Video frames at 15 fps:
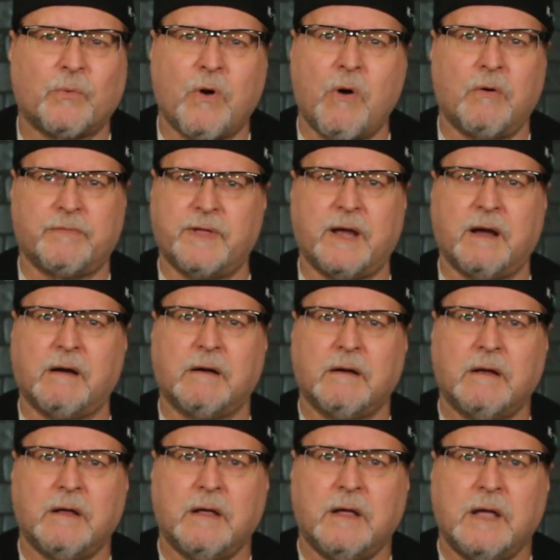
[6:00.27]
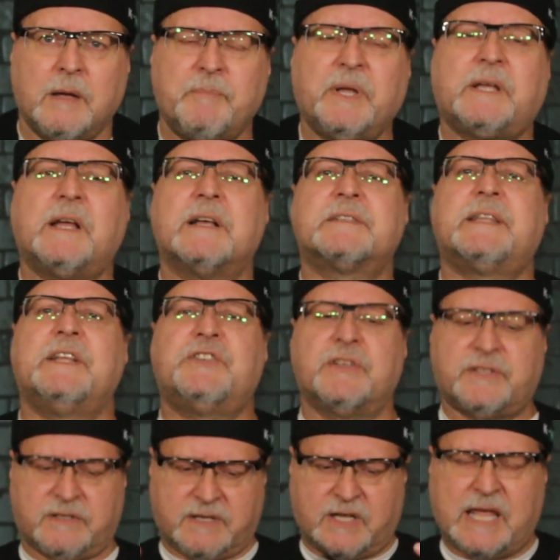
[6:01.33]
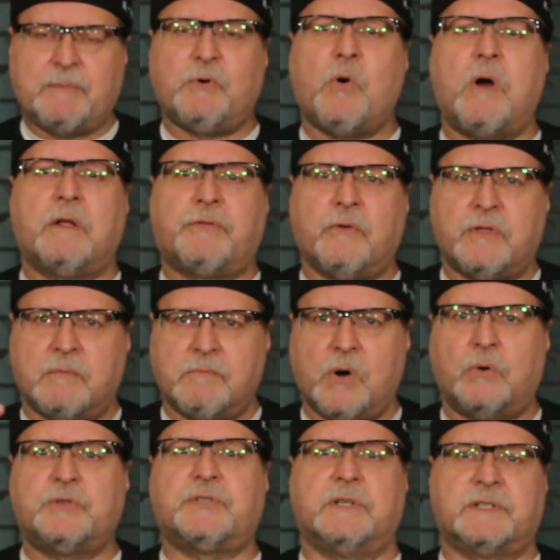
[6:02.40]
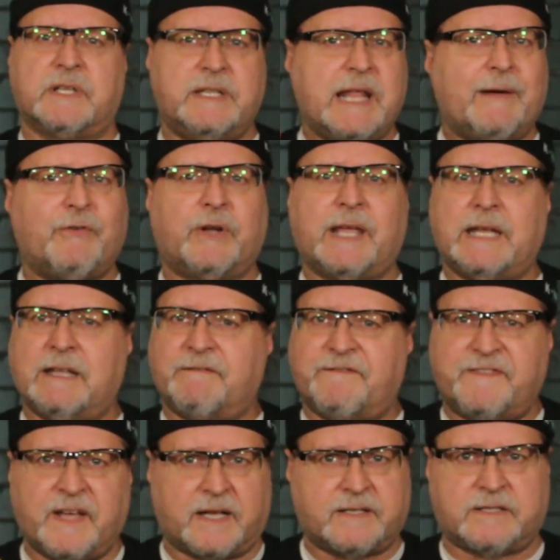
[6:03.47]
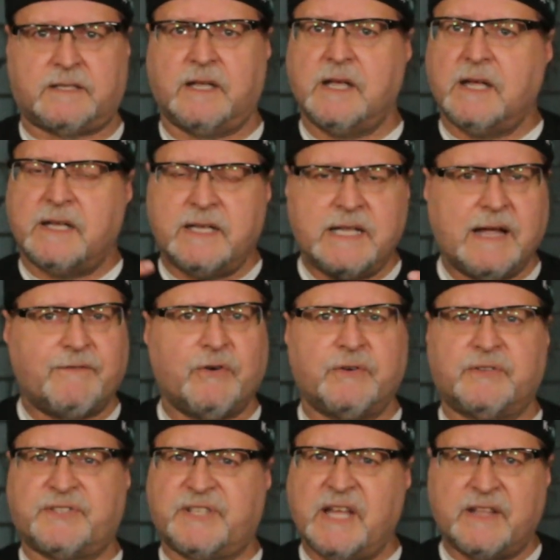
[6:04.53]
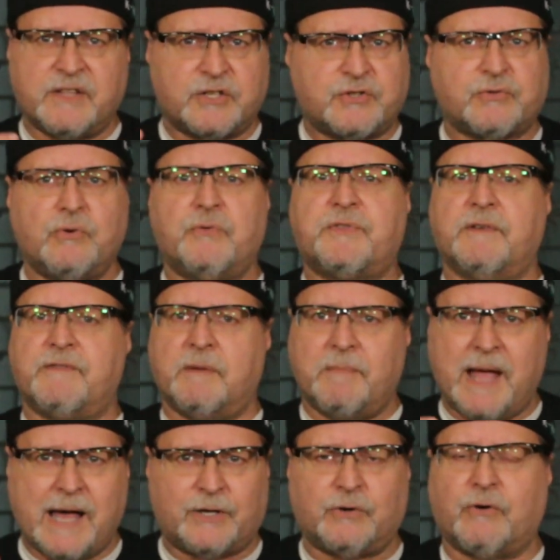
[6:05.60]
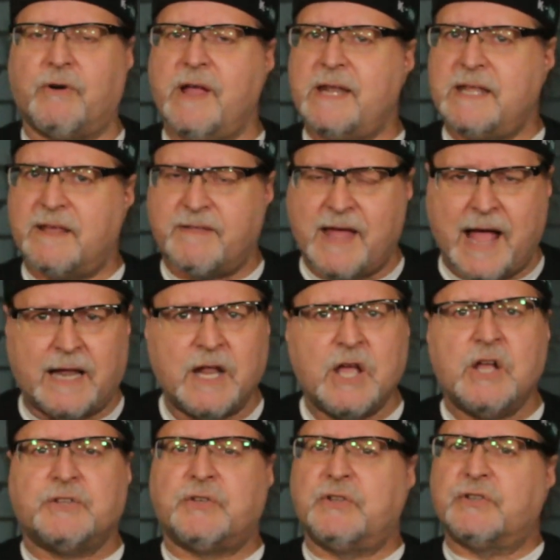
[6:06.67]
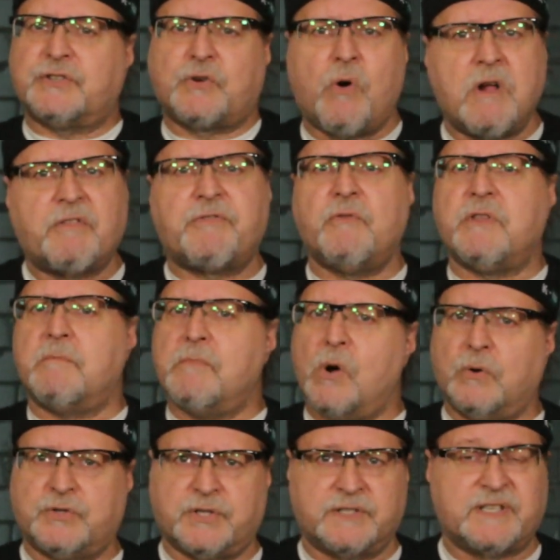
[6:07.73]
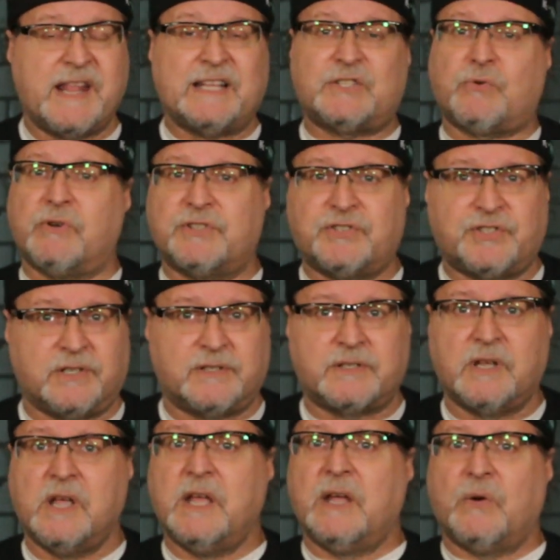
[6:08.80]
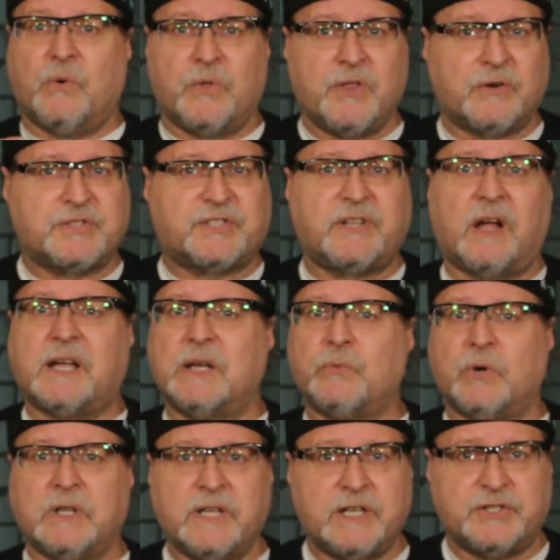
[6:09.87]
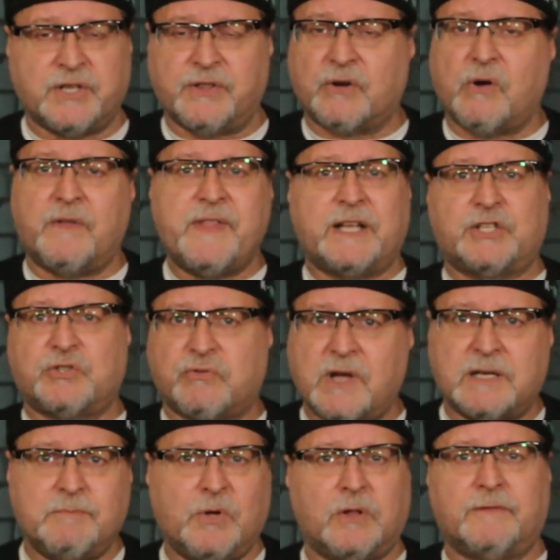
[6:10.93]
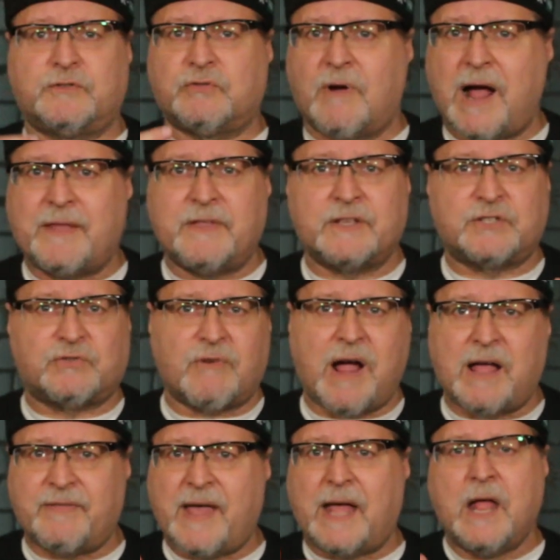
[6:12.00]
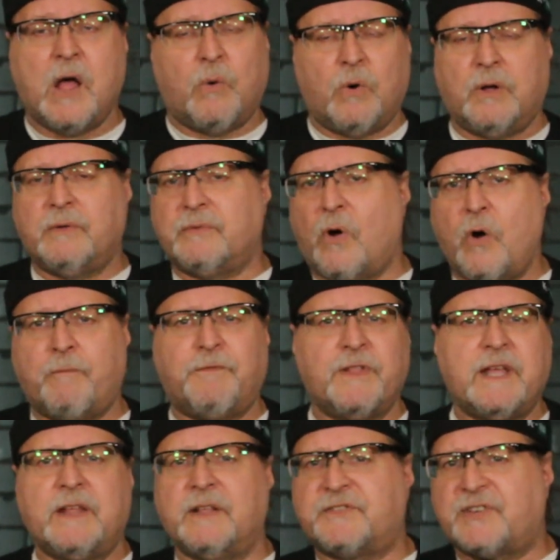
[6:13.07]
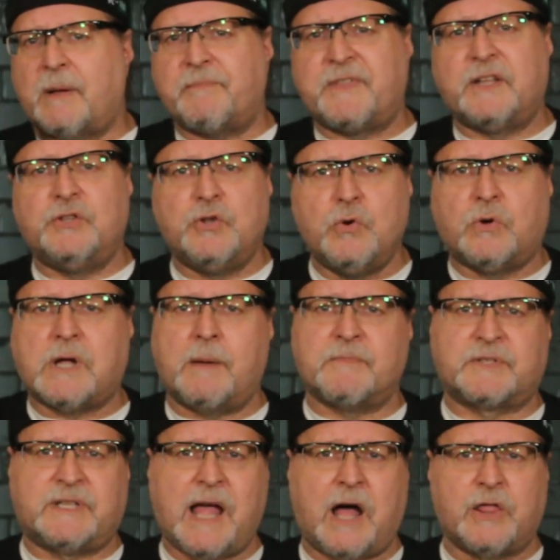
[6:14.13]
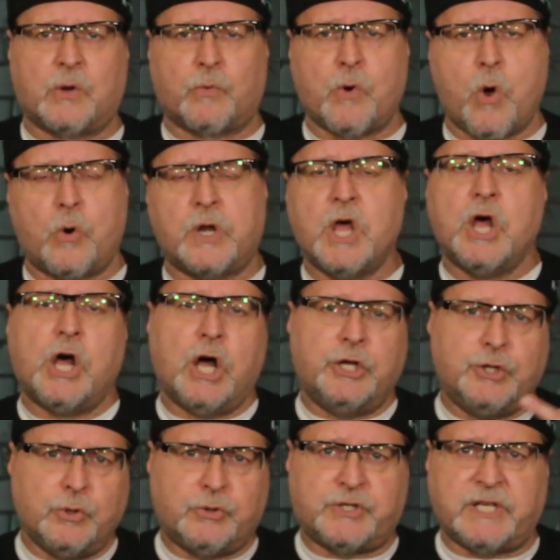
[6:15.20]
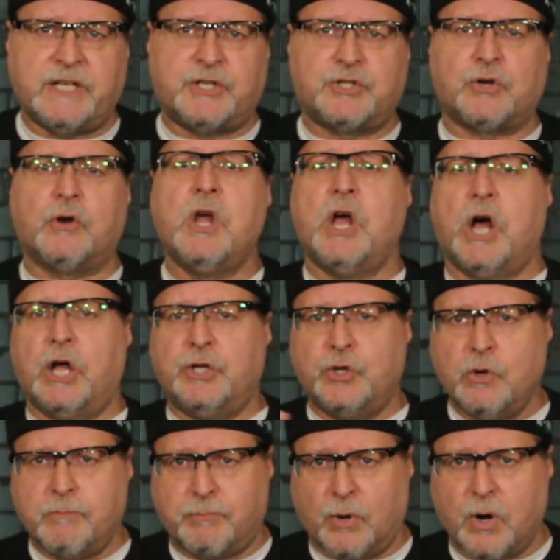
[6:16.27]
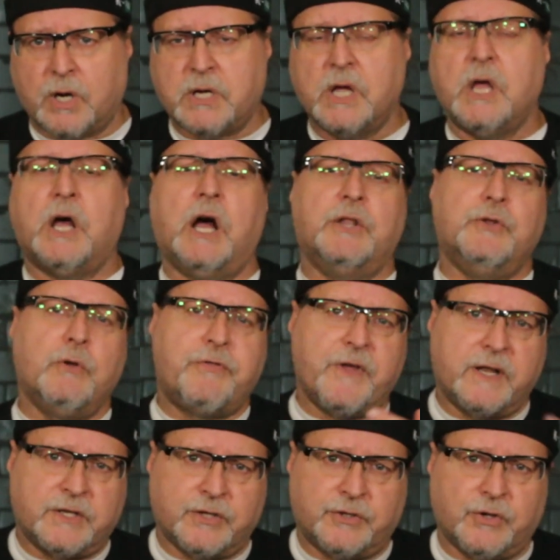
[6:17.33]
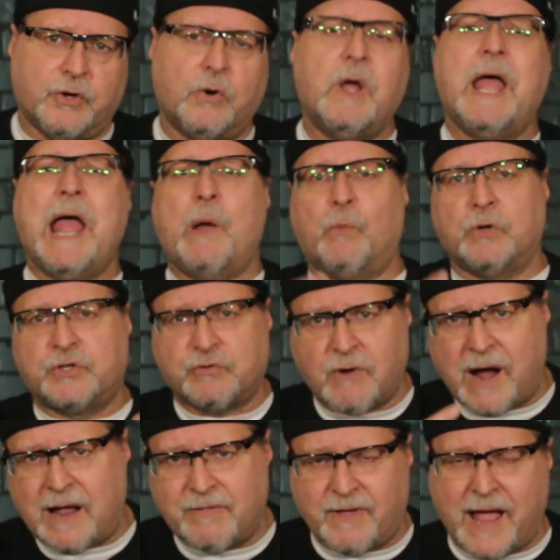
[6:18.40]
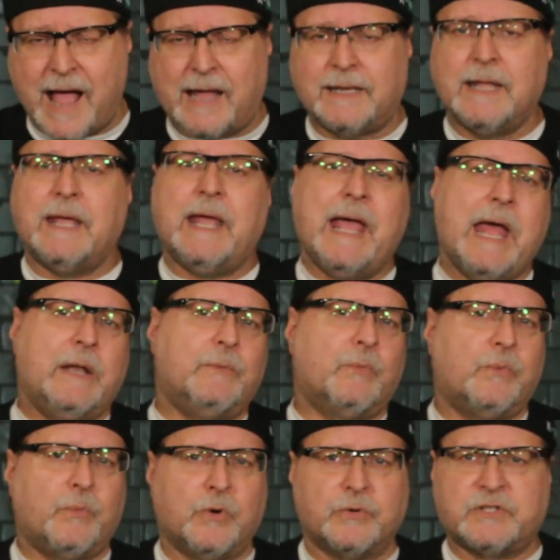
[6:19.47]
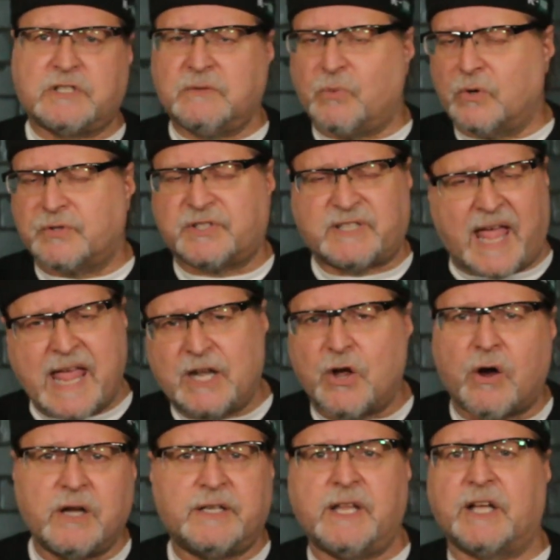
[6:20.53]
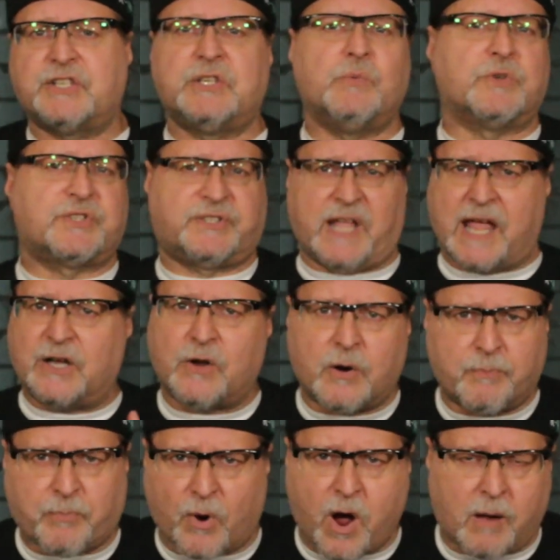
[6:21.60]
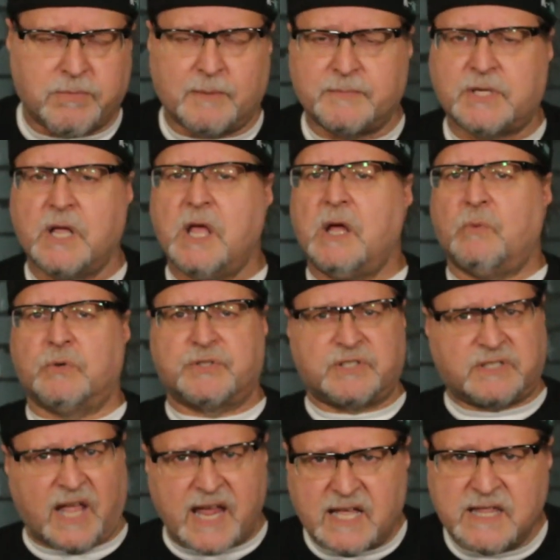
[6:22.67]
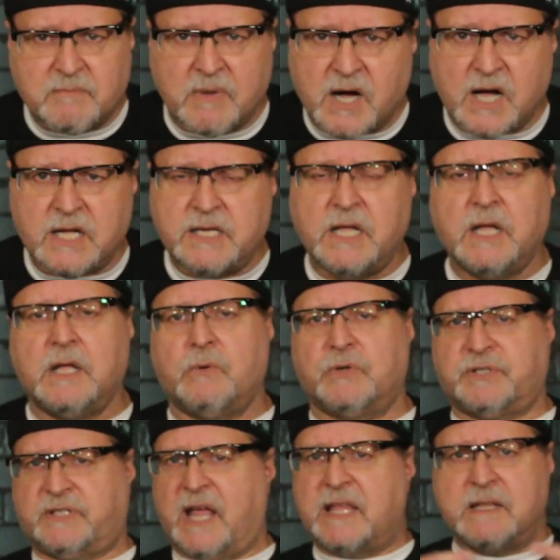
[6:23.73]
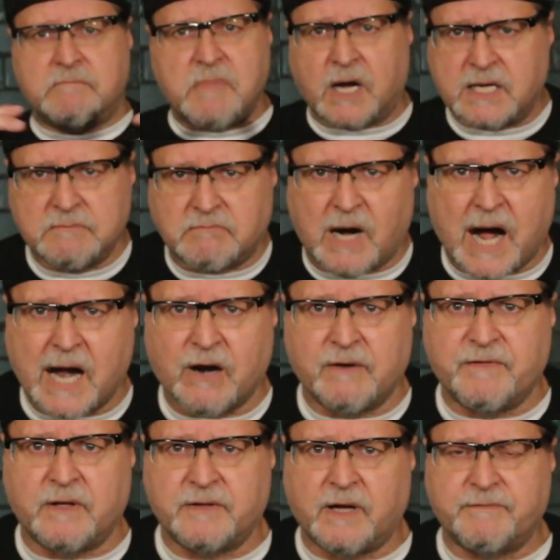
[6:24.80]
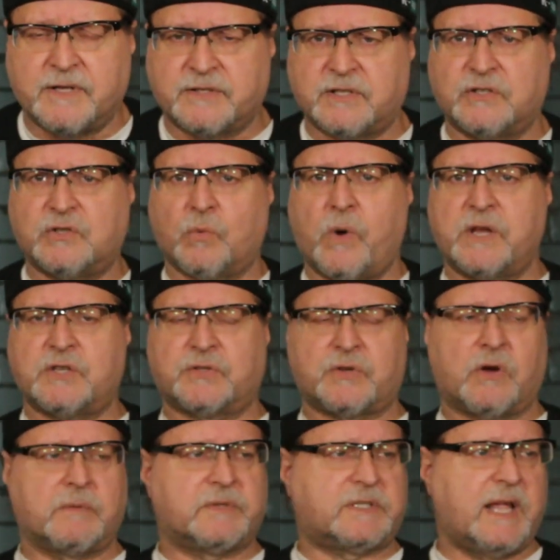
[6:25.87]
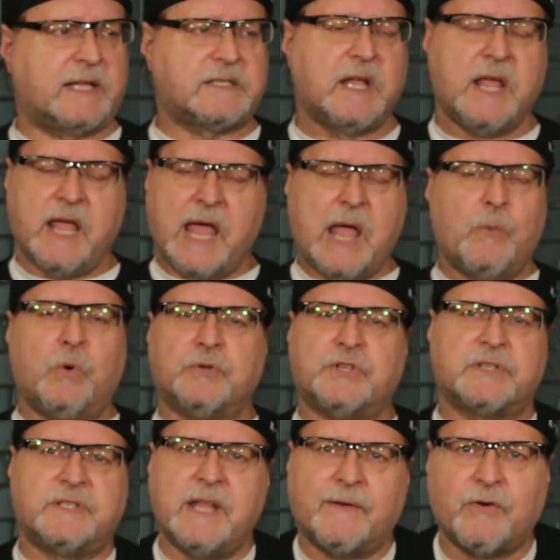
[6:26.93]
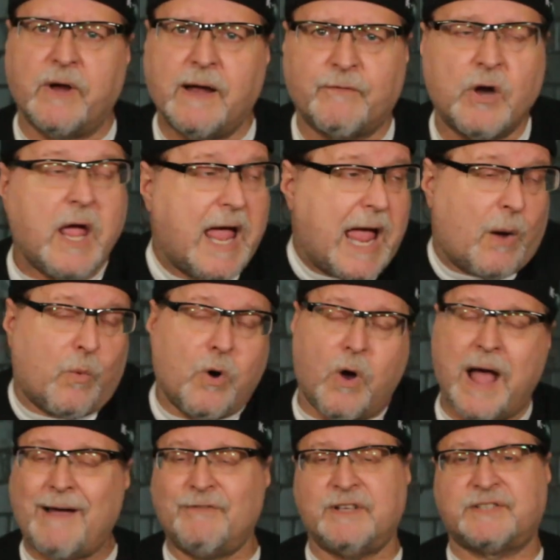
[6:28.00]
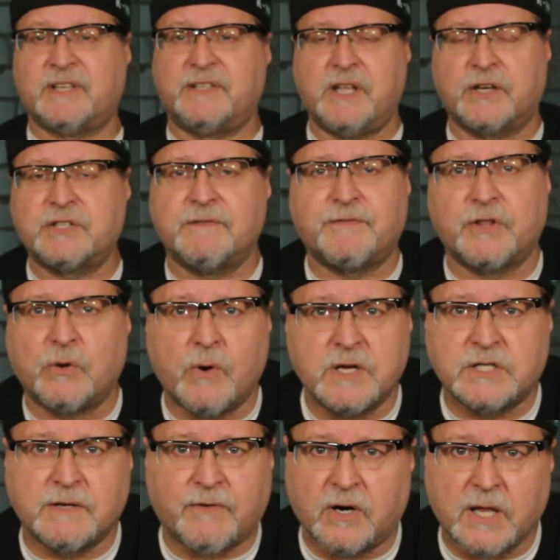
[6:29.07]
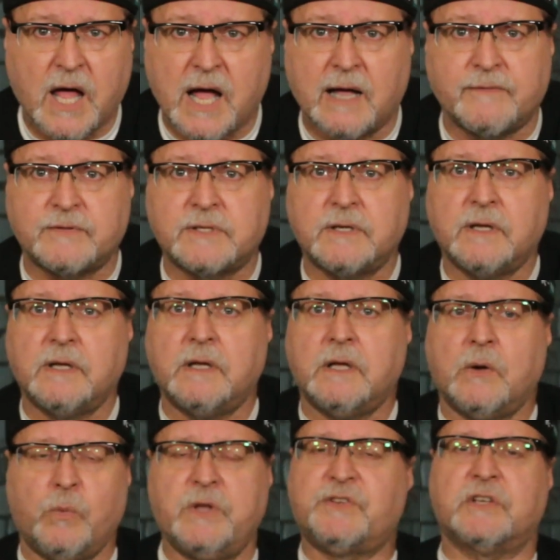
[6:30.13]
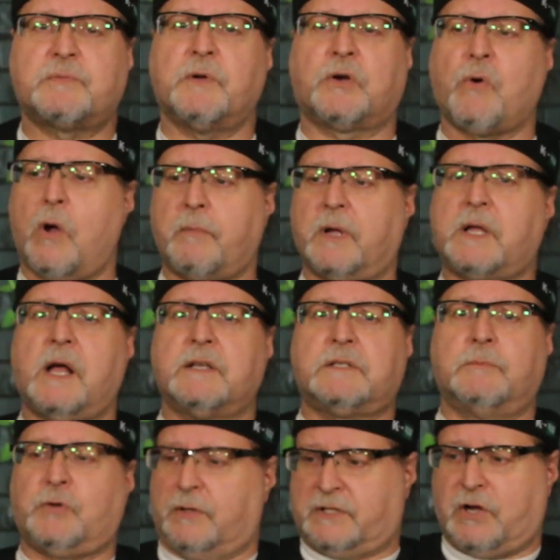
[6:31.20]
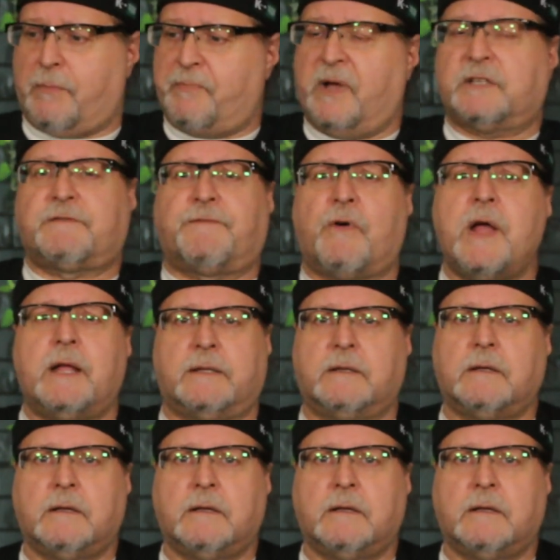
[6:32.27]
wrong there. Because they just keep going through the motions and never getting fixed, never seeing the truth of the matter or any of that. So they're just going through the motions. And that's Christians. When they're stuck in religion, they're on that treadmill of try this, try that. Well, hopefully that something new comes down the road, a new teacher, a new book, a new thing to do, and we'll try that. And we'll stay in our addiction, we'll stay in our problems, we'll stay in the mud, we'll stay in the muck and mire of the situation, circumstance, and we'll just never ever, and we'll have this addiction for the rest of our lives. We just grown accustomed to it. It's our best friend.